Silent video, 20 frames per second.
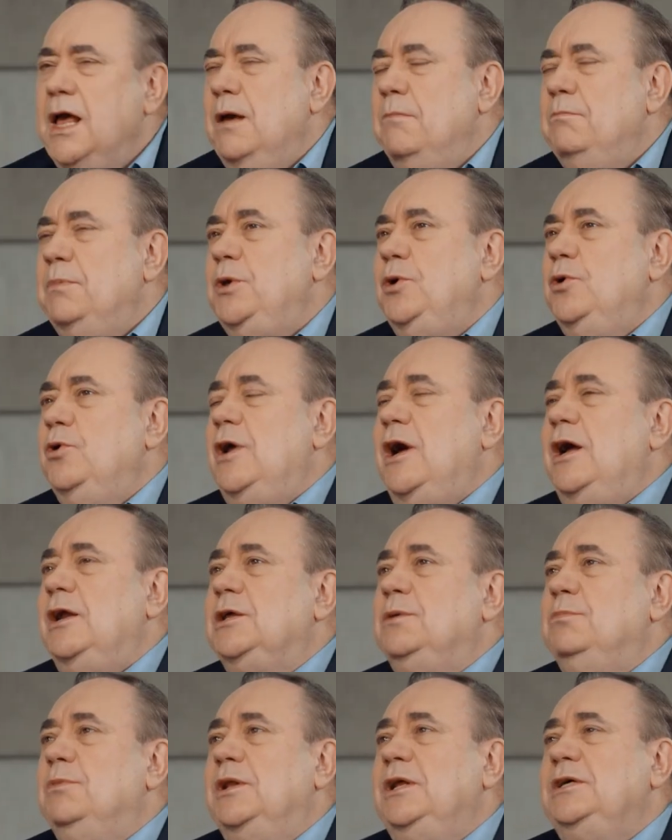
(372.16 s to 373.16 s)
But your
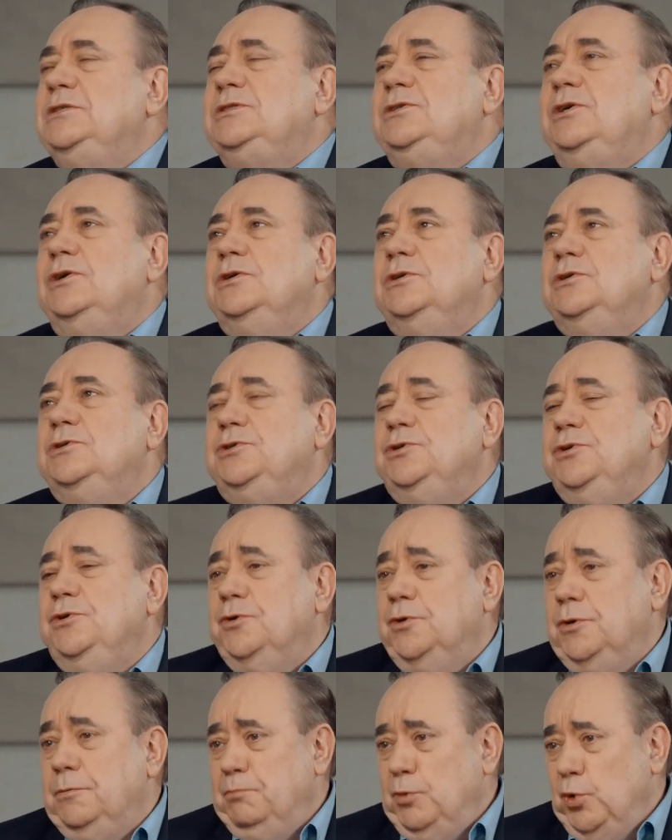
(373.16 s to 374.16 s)
argument, let's turn to
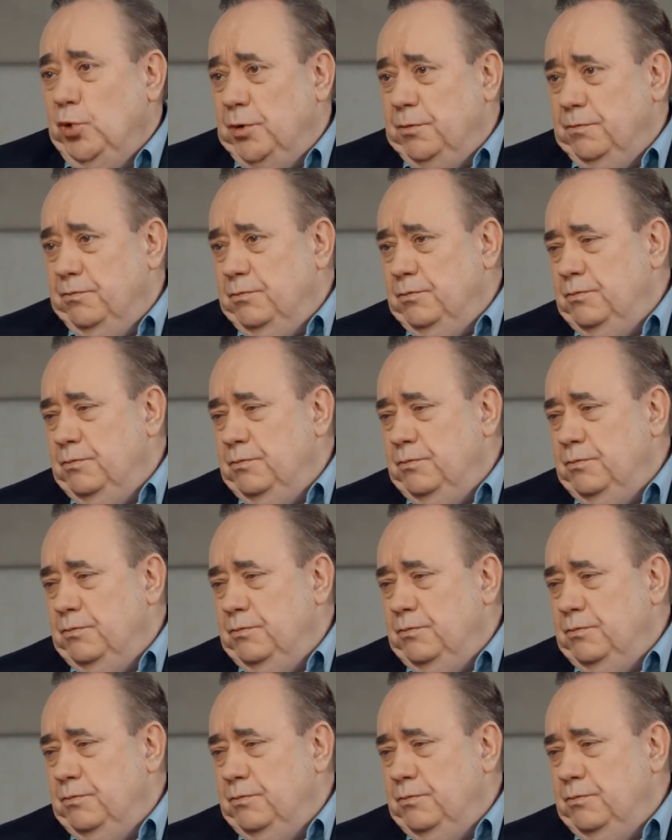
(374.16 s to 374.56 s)
your book.